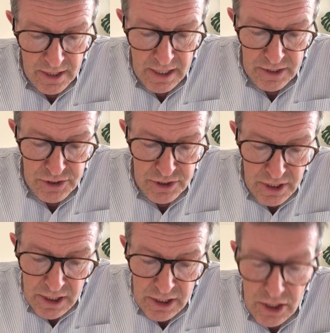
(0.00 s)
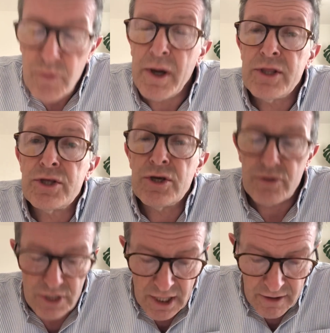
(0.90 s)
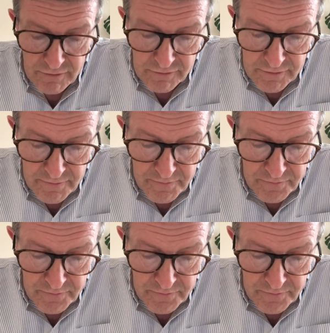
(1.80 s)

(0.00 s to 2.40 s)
Yet still you went to your death.